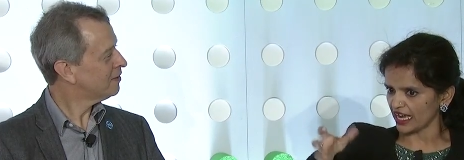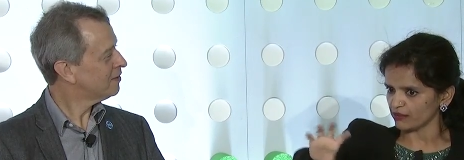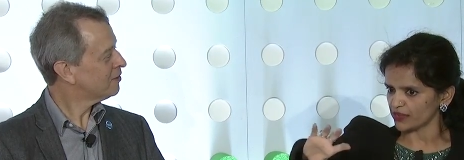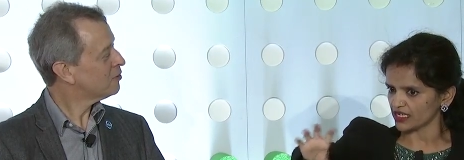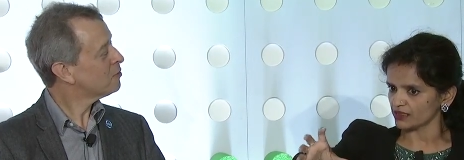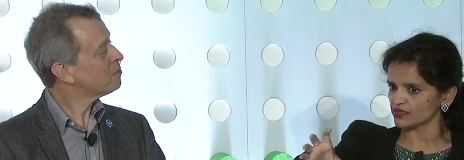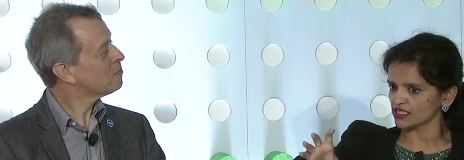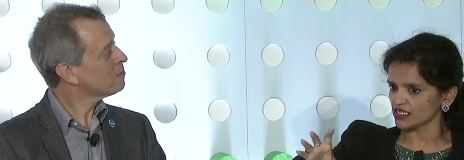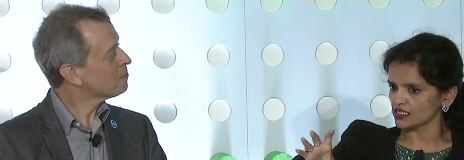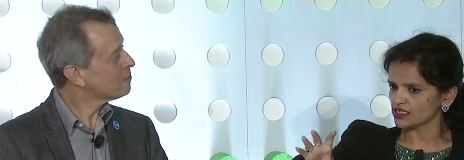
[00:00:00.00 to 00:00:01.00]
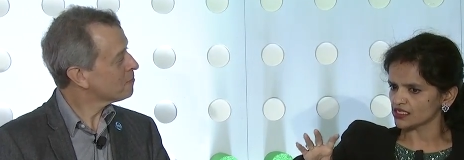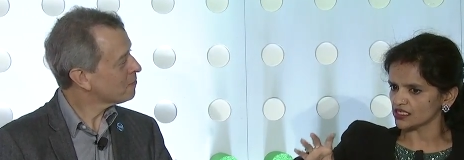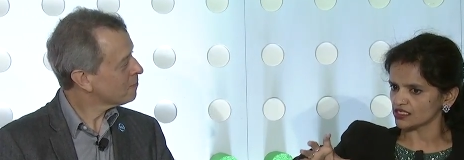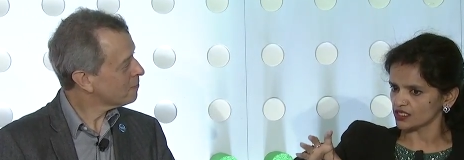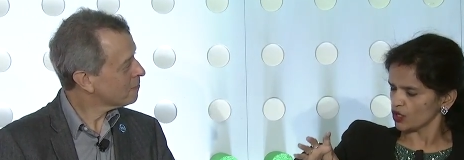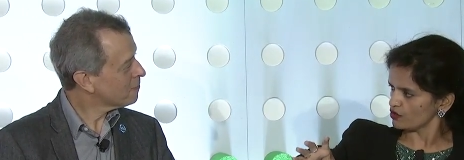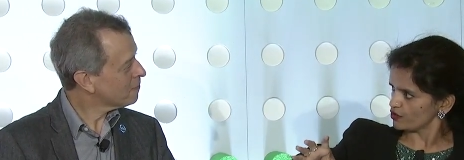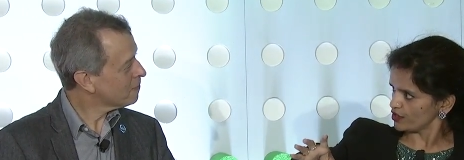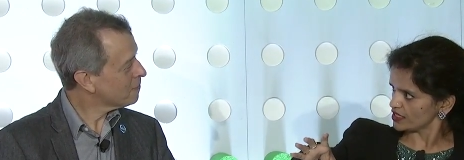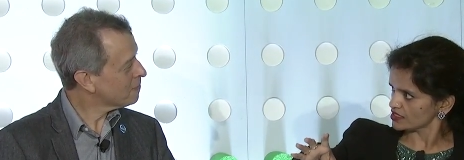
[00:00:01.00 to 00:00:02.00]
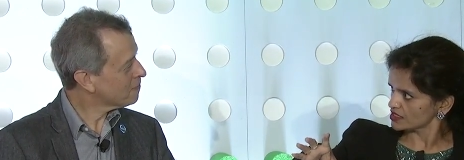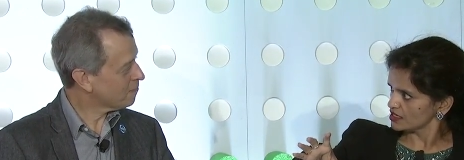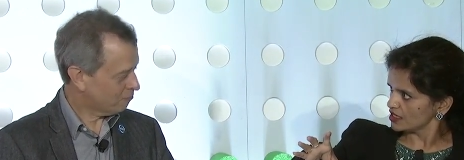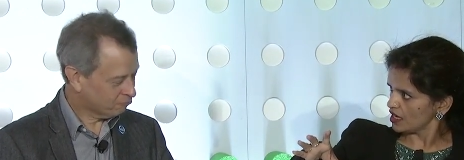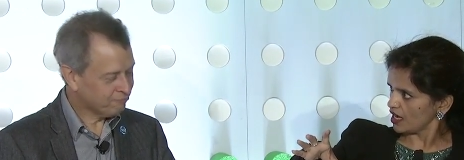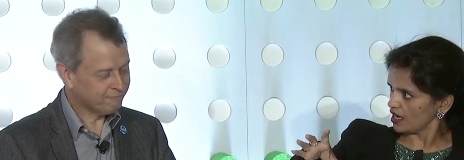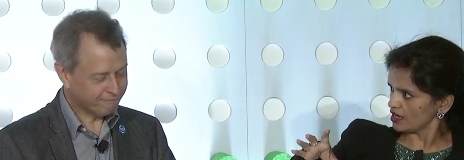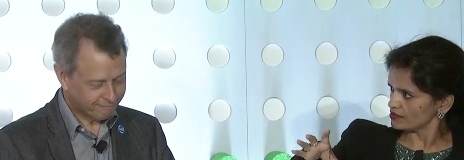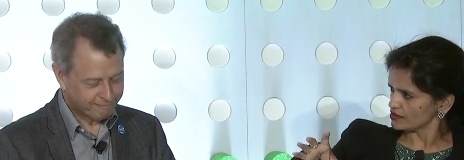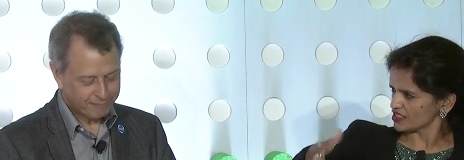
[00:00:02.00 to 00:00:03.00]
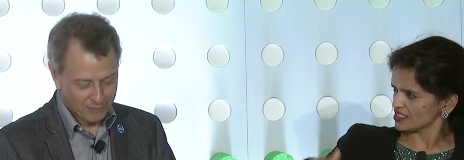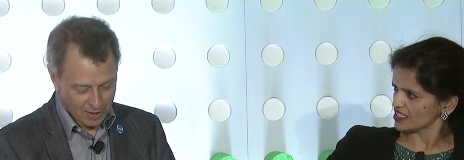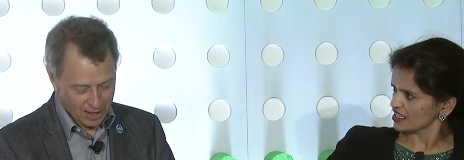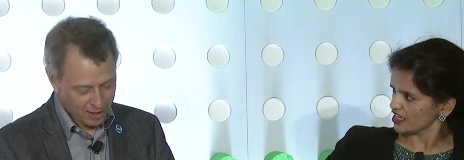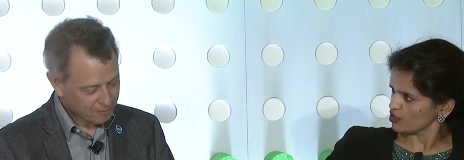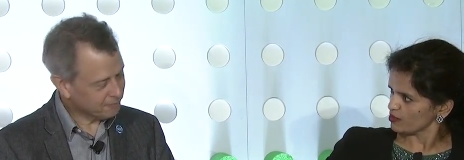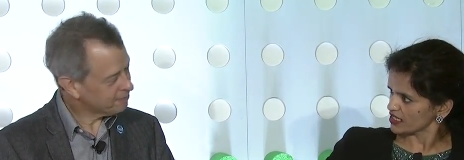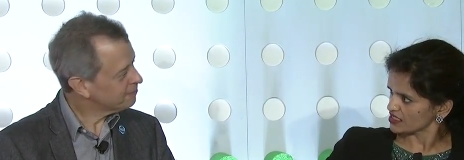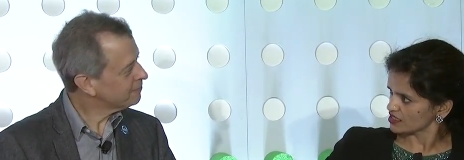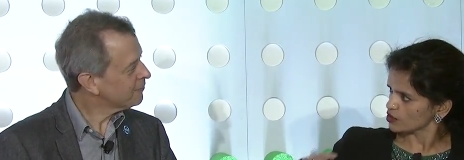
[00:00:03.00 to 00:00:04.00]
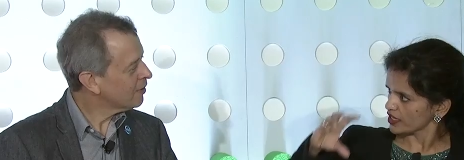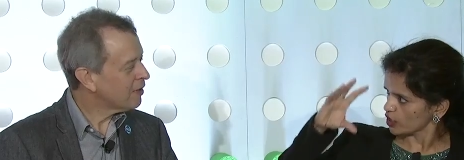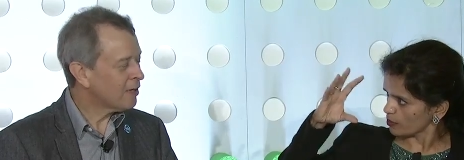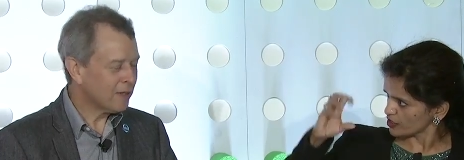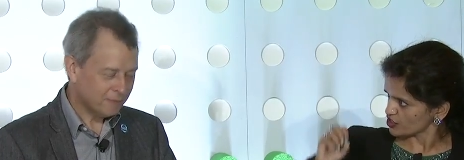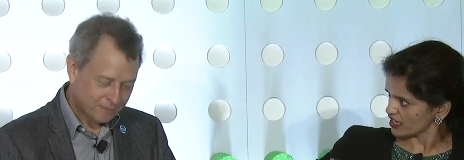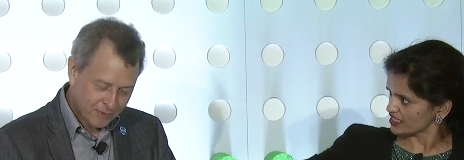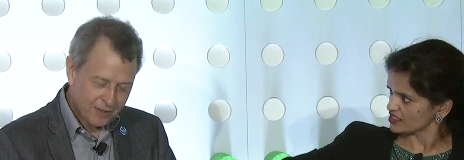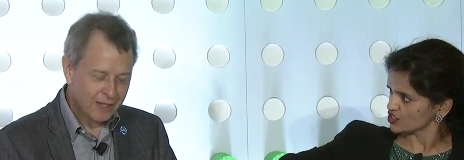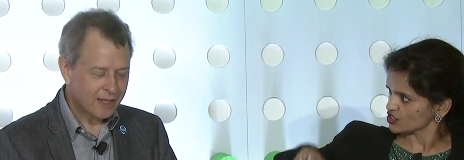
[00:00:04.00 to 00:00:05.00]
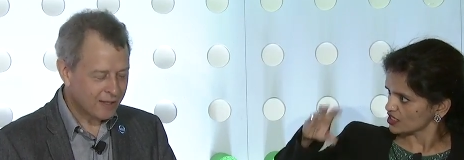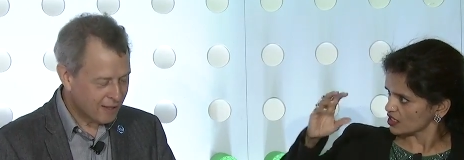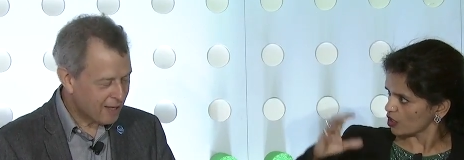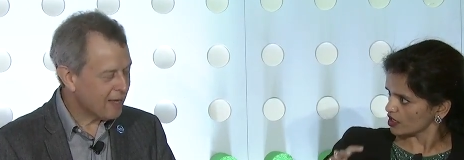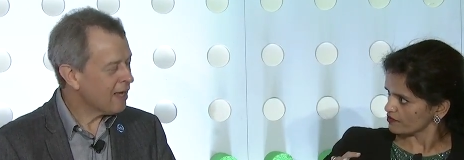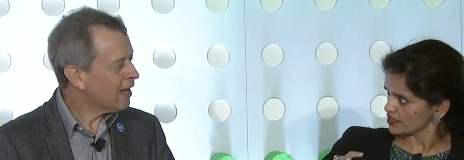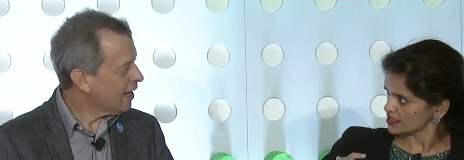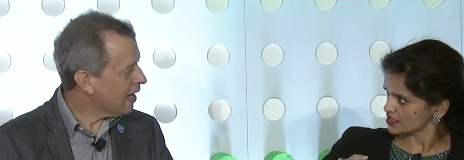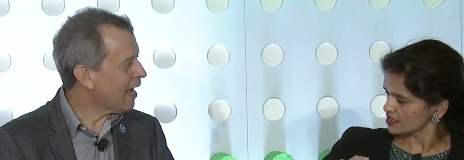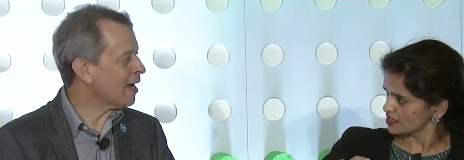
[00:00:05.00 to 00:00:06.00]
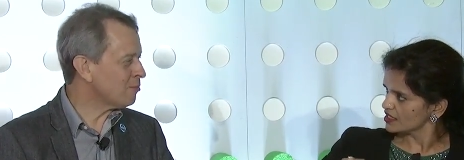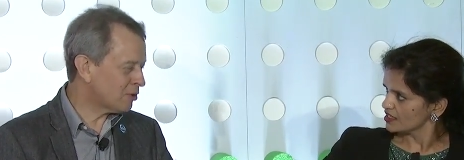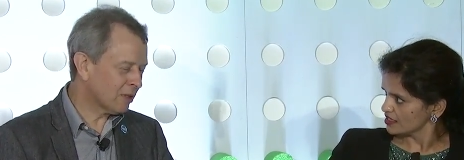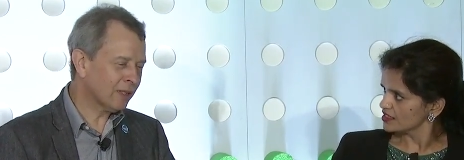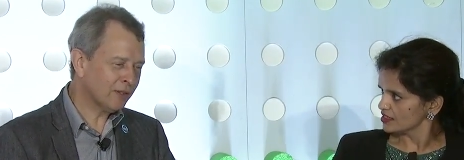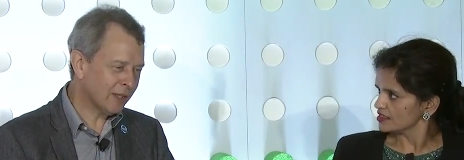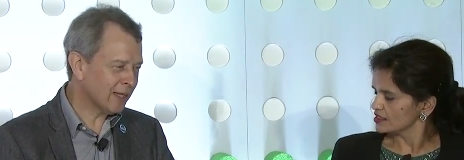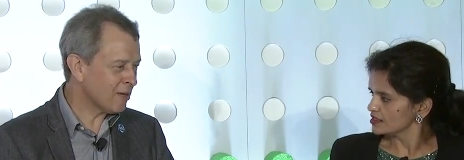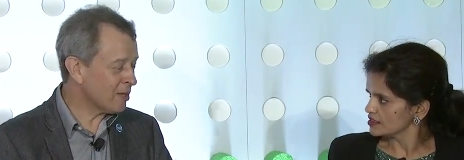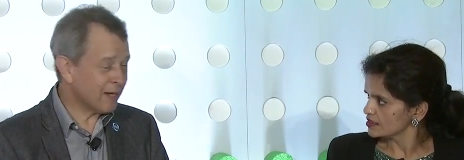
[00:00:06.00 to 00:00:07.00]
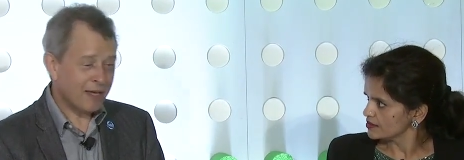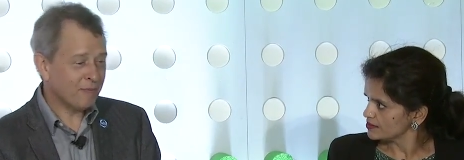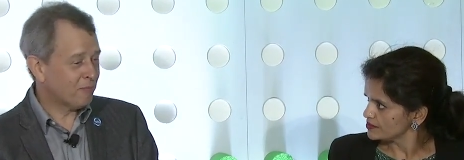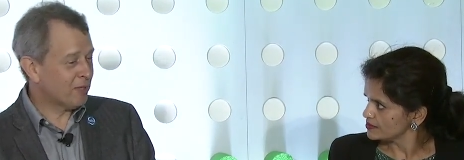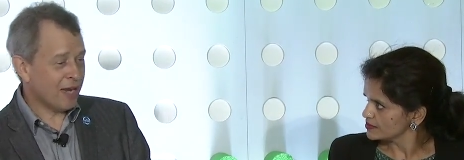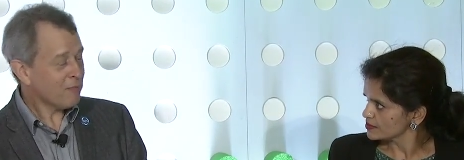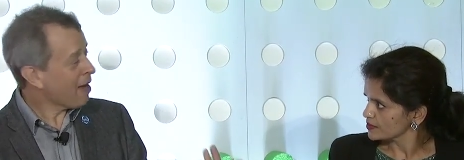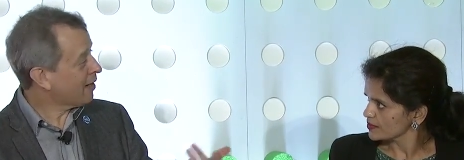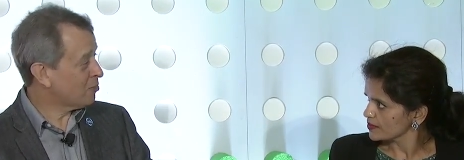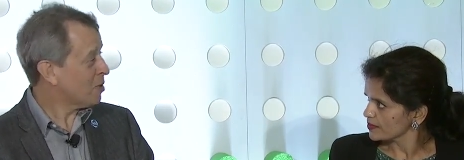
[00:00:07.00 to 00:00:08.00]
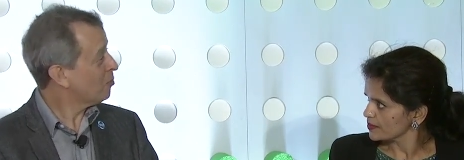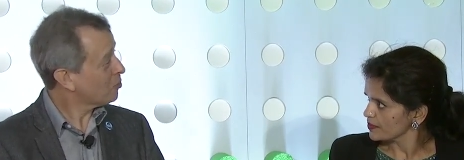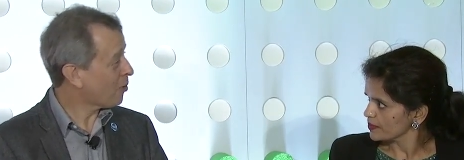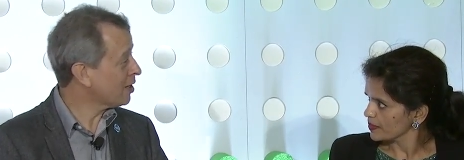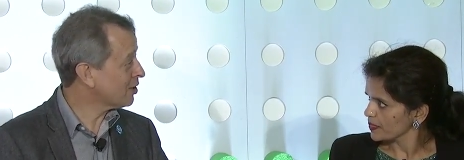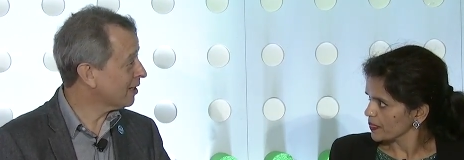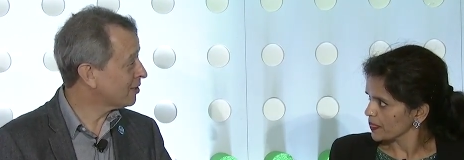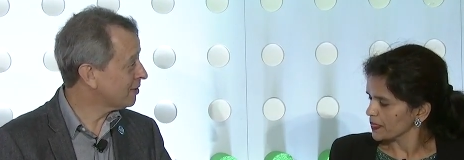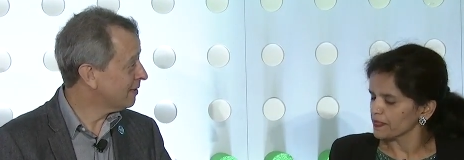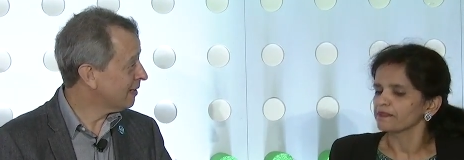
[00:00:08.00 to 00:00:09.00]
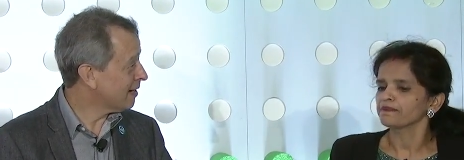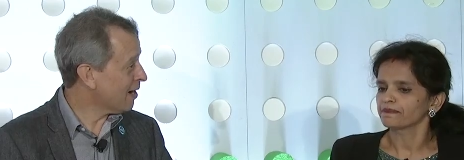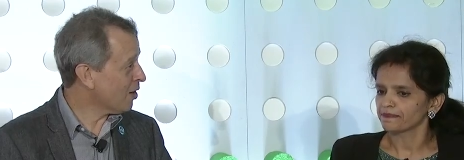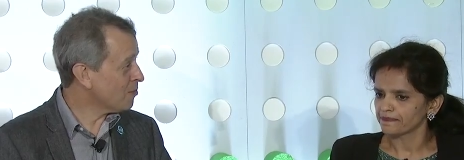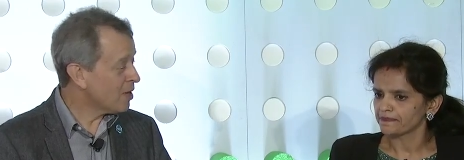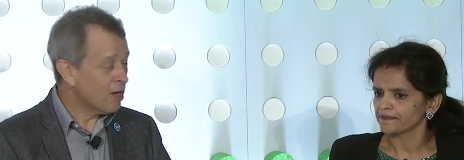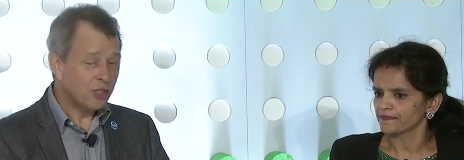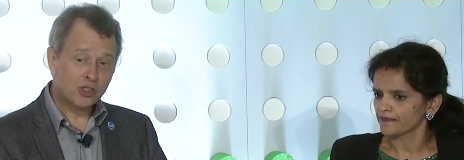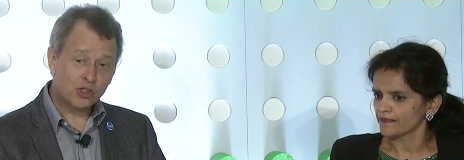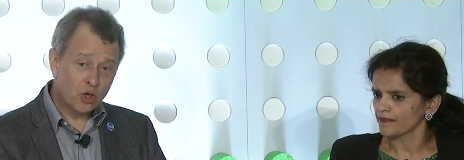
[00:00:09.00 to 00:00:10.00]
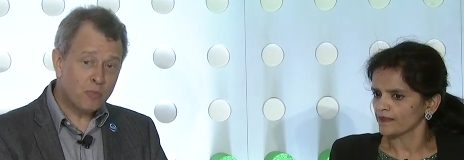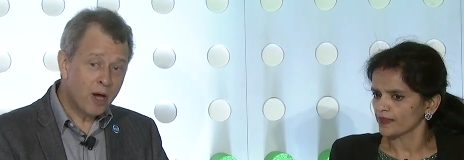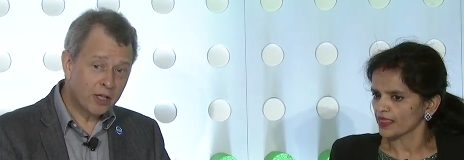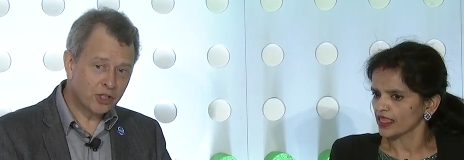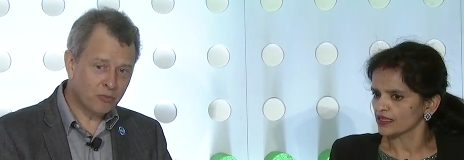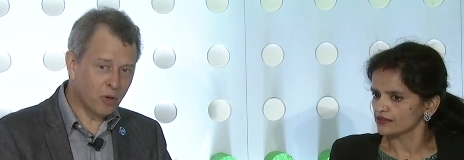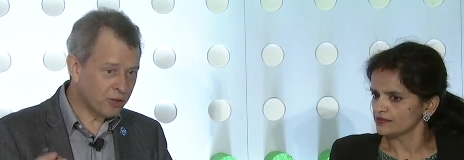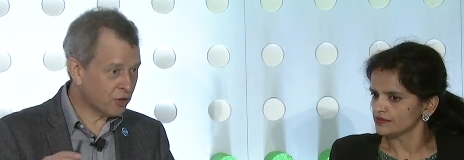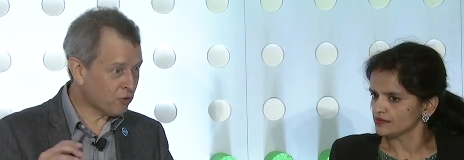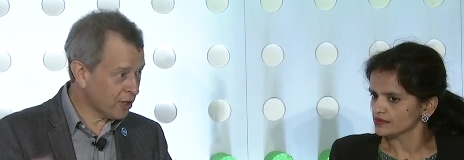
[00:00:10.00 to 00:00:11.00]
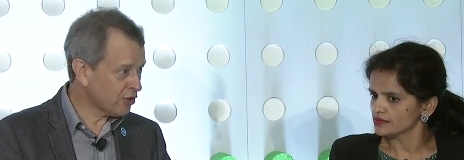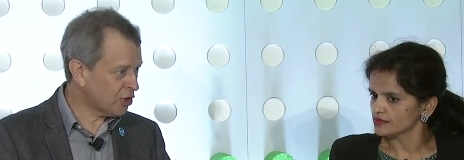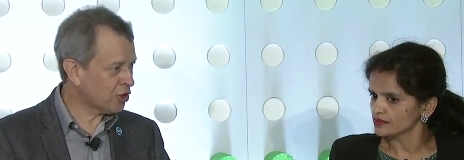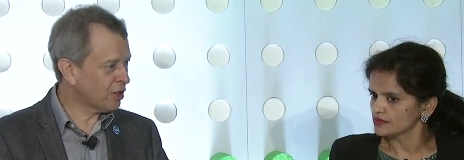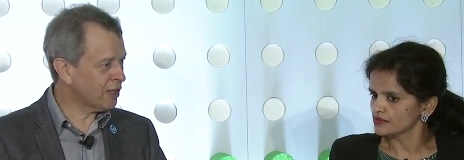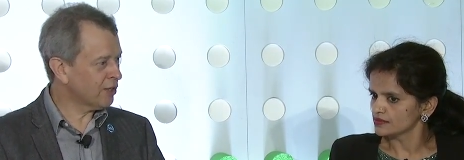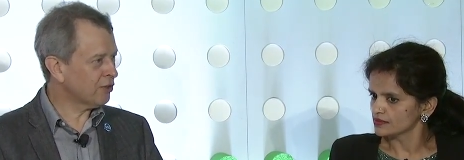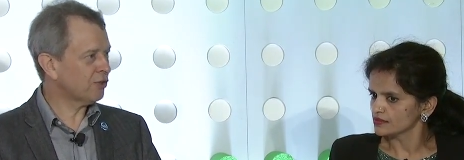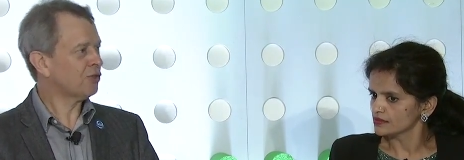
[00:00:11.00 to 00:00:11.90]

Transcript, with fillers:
Speaker 1: that becomes TCO for us. Uh, does that kind of make sense? So like operationalization and all of it?
Speaker 2: Absolutely. I mean, again, getting back to people and process. Mm-hmm. Um, so much of what the transition is